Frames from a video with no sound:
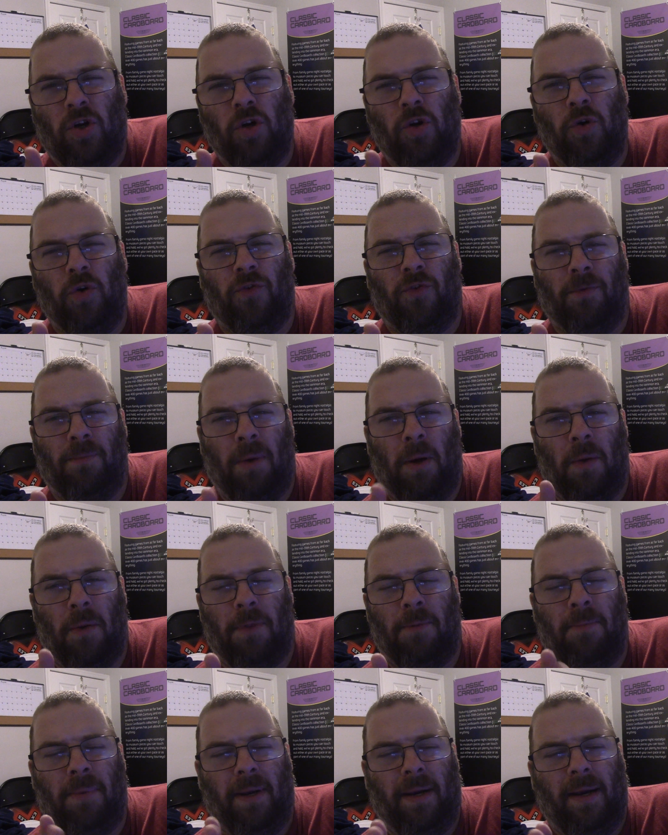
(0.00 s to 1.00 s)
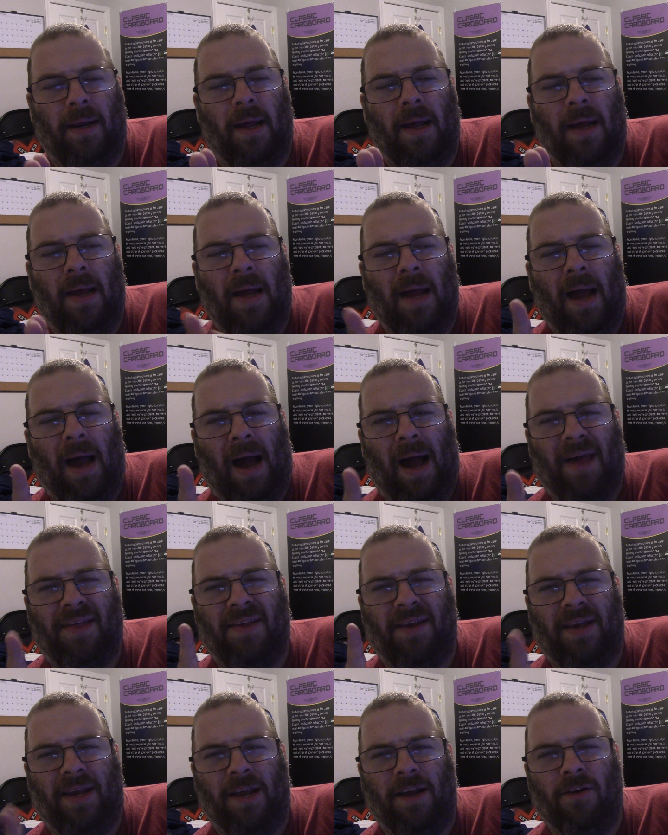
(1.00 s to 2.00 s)
could do it for both, but I
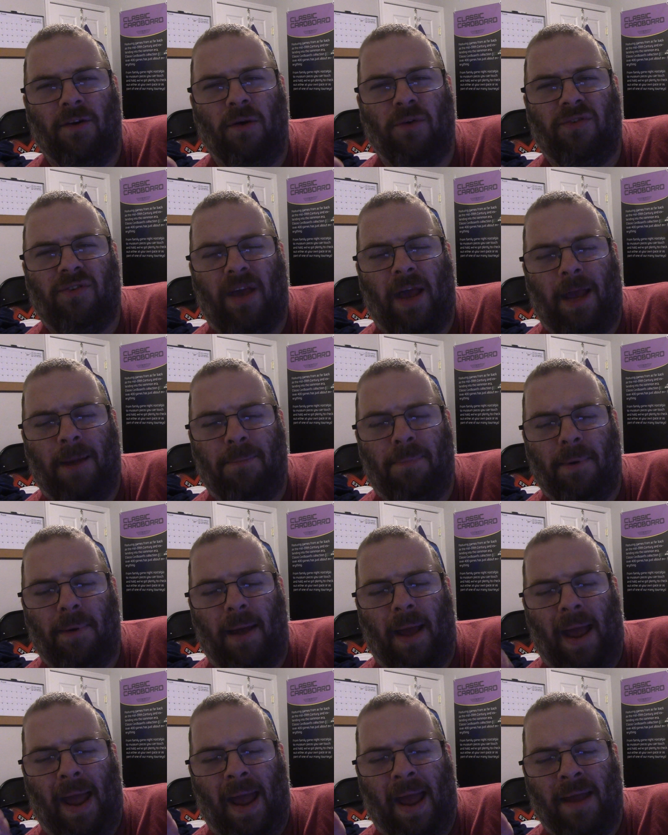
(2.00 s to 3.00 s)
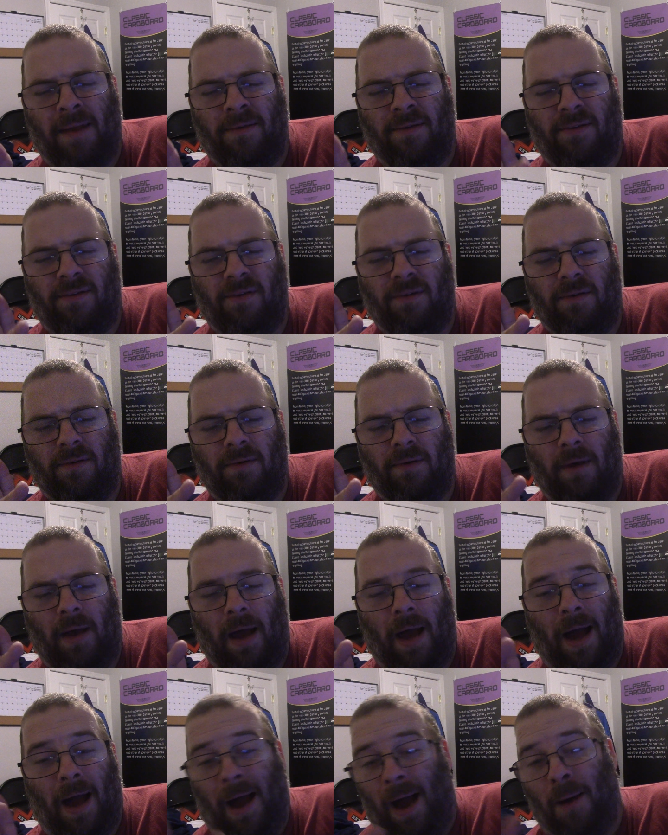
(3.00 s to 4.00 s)
think Hero's Cape and
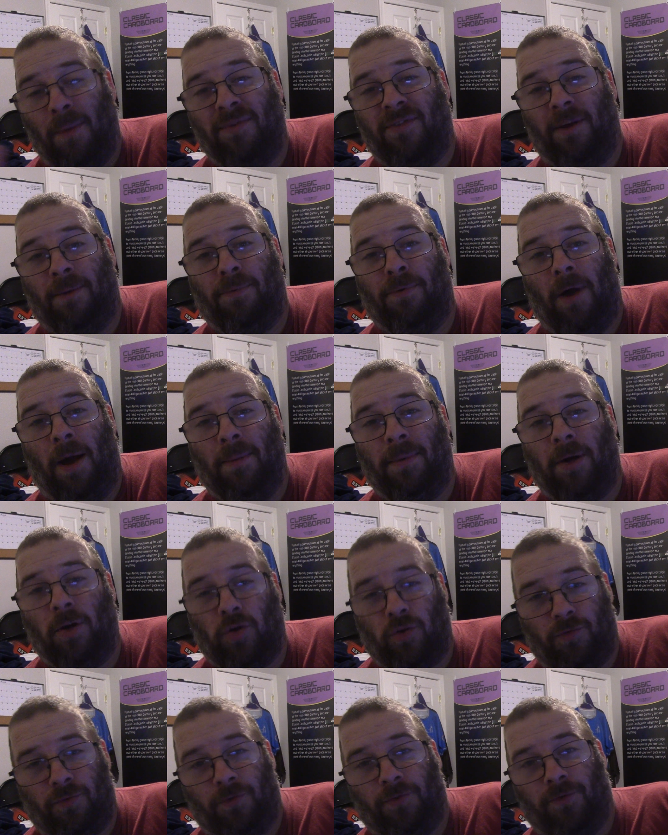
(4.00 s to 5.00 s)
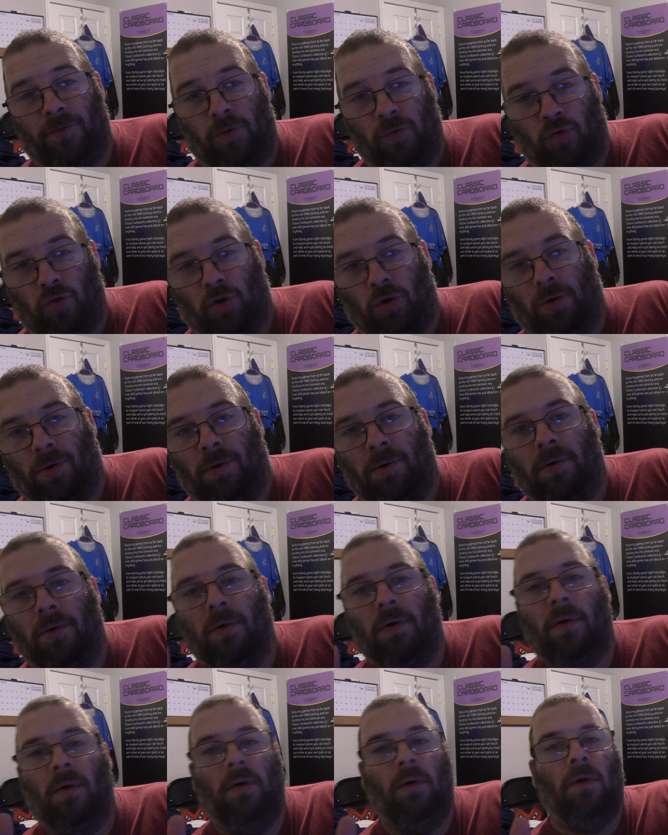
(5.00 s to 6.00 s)
I would say Prime Catcher for Future.
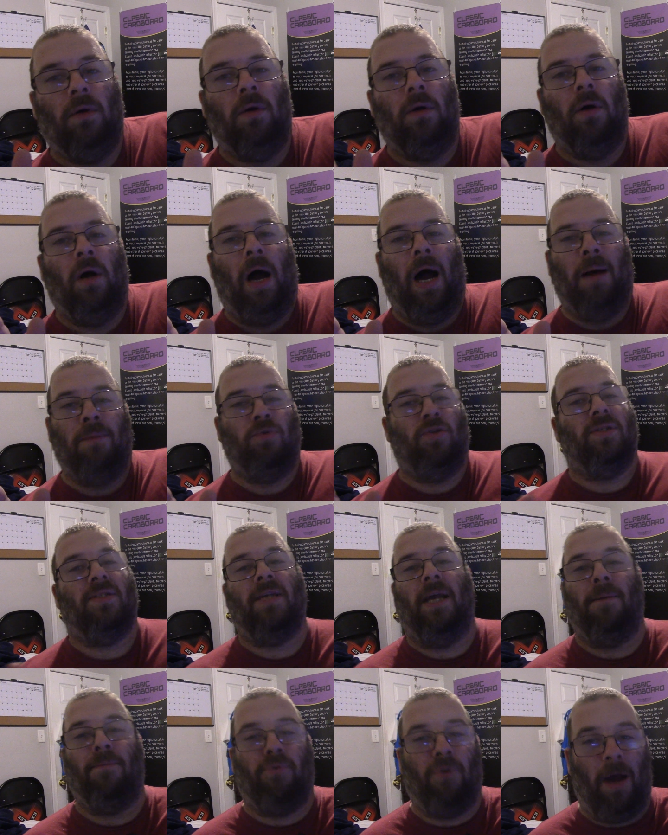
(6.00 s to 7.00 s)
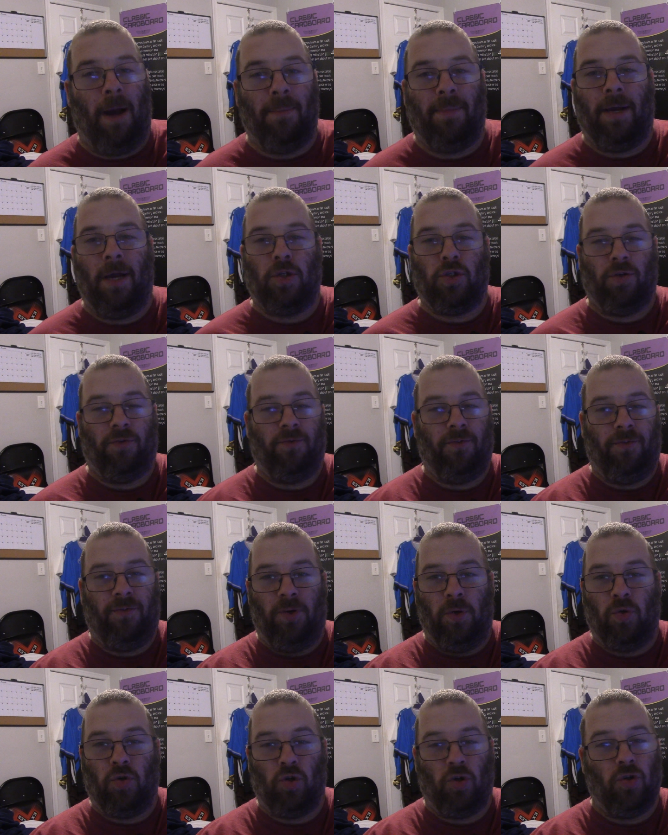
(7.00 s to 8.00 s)
I'm just saying Prime Catcher for
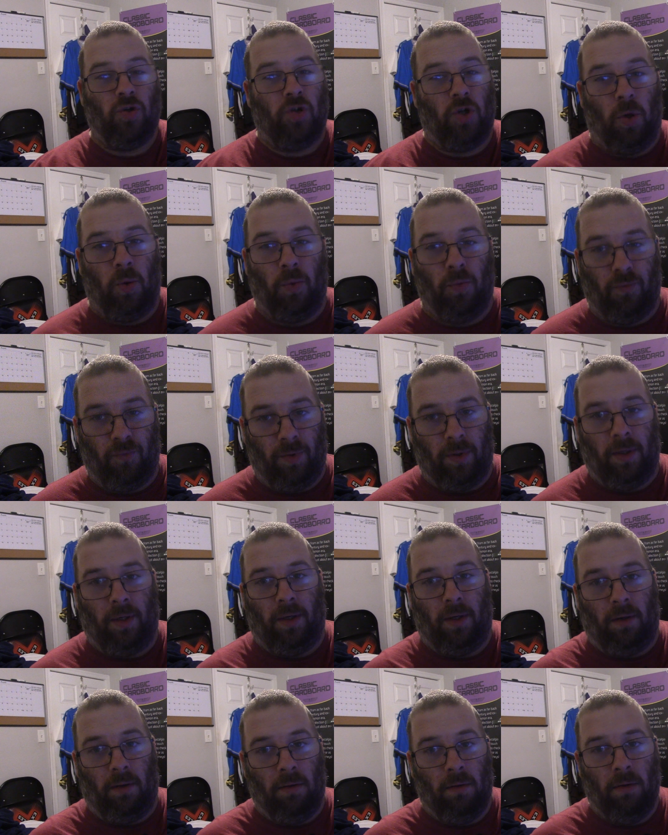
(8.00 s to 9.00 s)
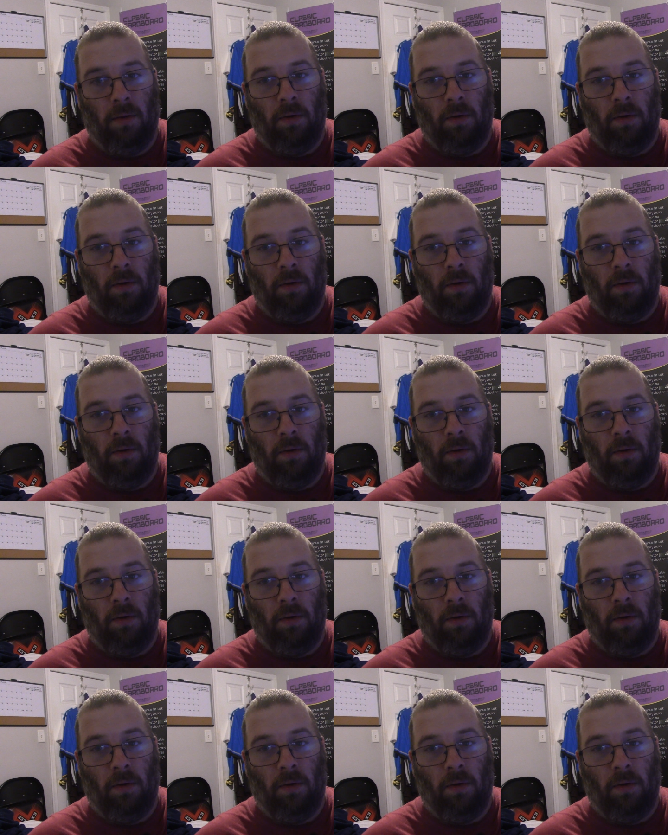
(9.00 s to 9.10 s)
Future don't really,